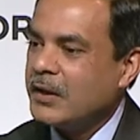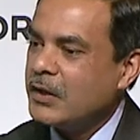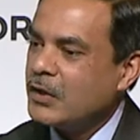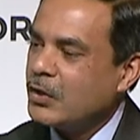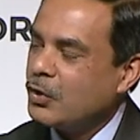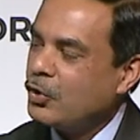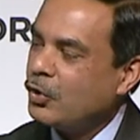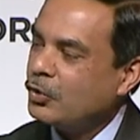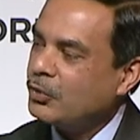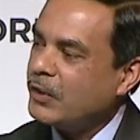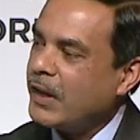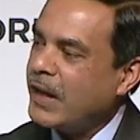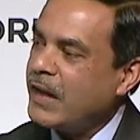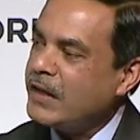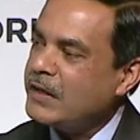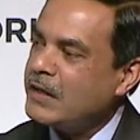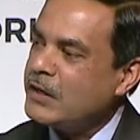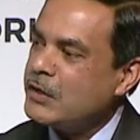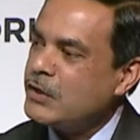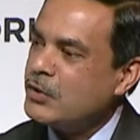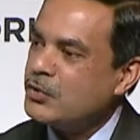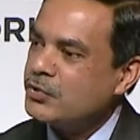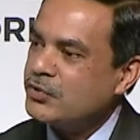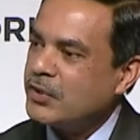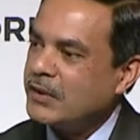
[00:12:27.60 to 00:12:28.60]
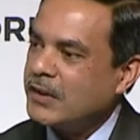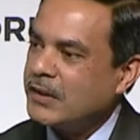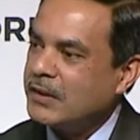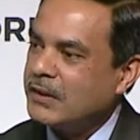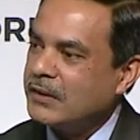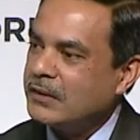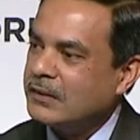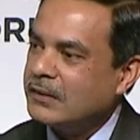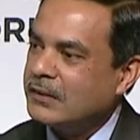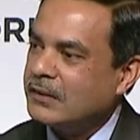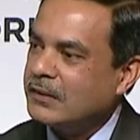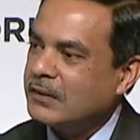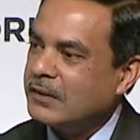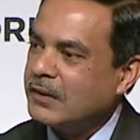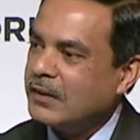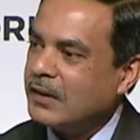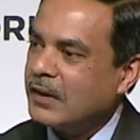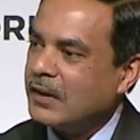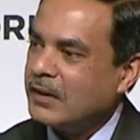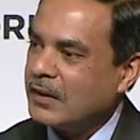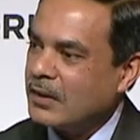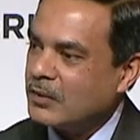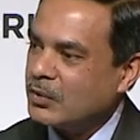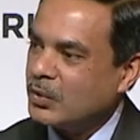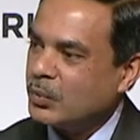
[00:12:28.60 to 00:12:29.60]
Go to any new city
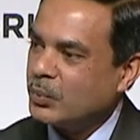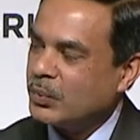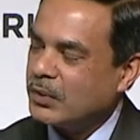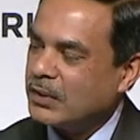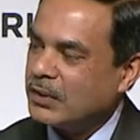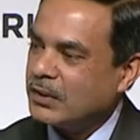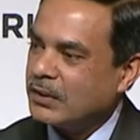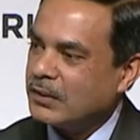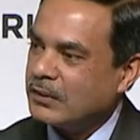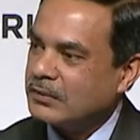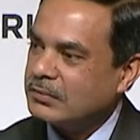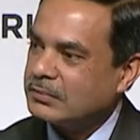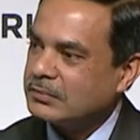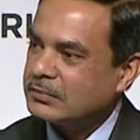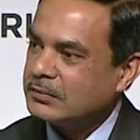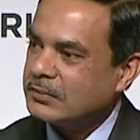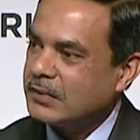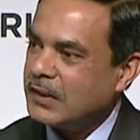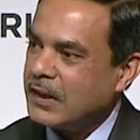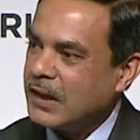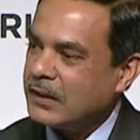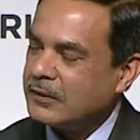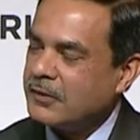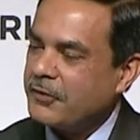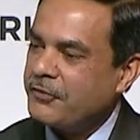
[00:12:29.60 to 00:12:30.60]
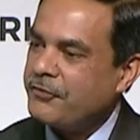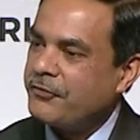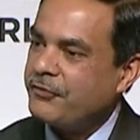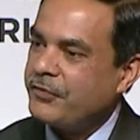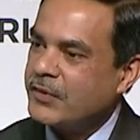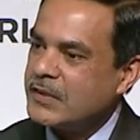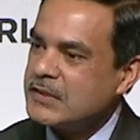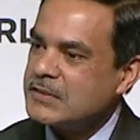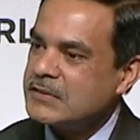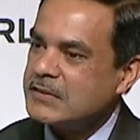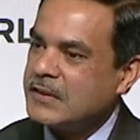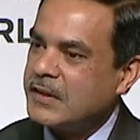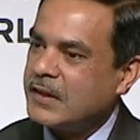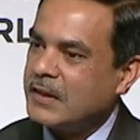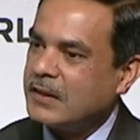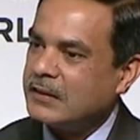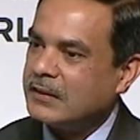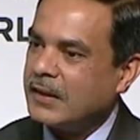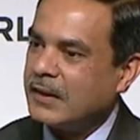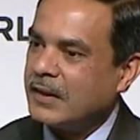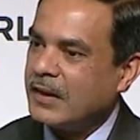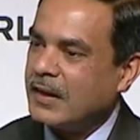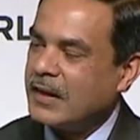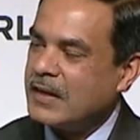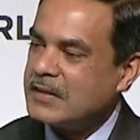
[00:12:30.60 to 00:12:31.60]
around the world, and the first thing
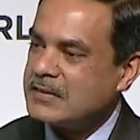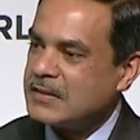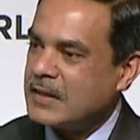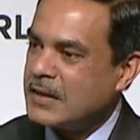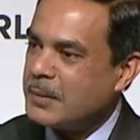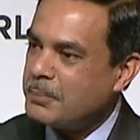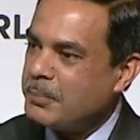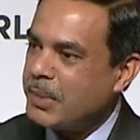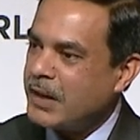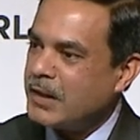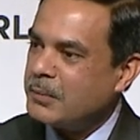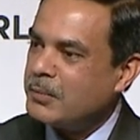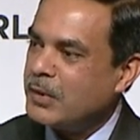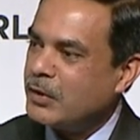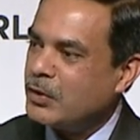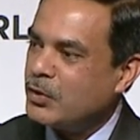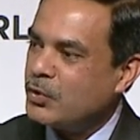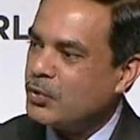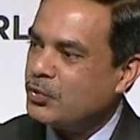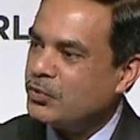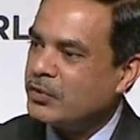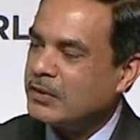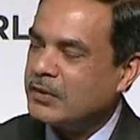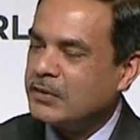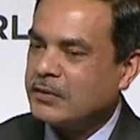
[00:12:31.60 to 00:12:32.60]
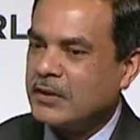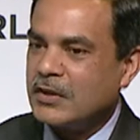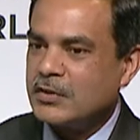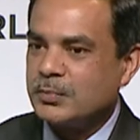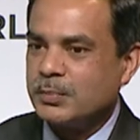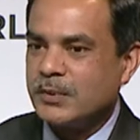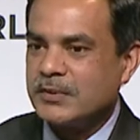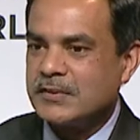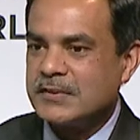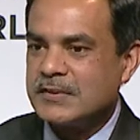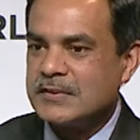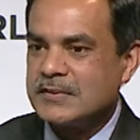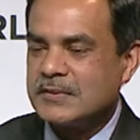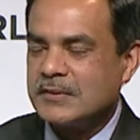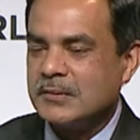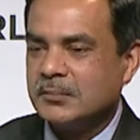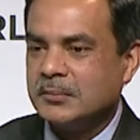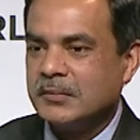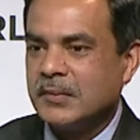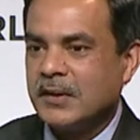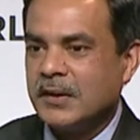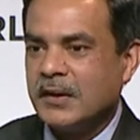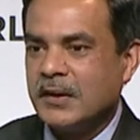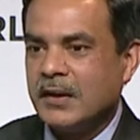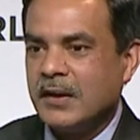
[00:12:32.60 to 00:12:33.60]
that is an impediment to using the transport system
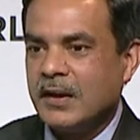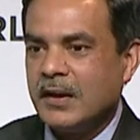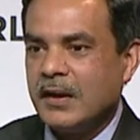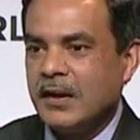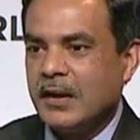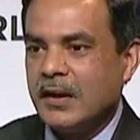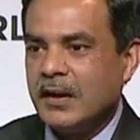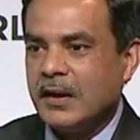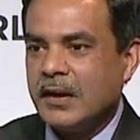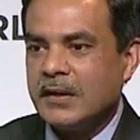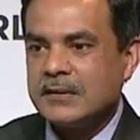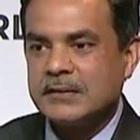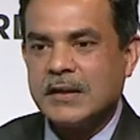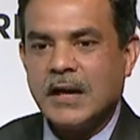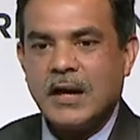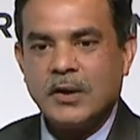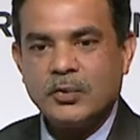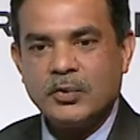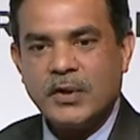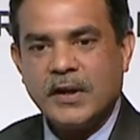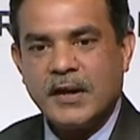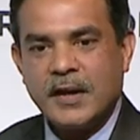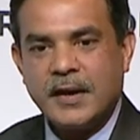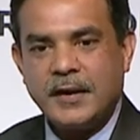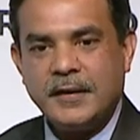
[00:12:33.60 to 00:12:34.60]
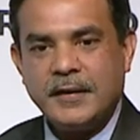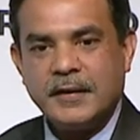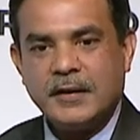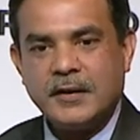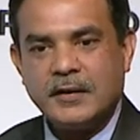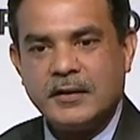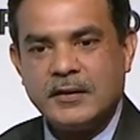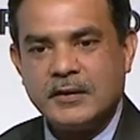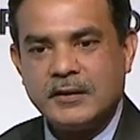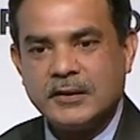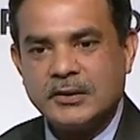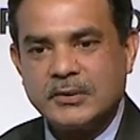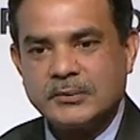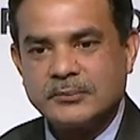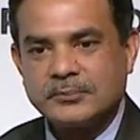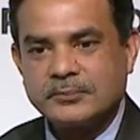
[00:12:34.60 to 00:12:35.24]
is, how do I get a ticket here?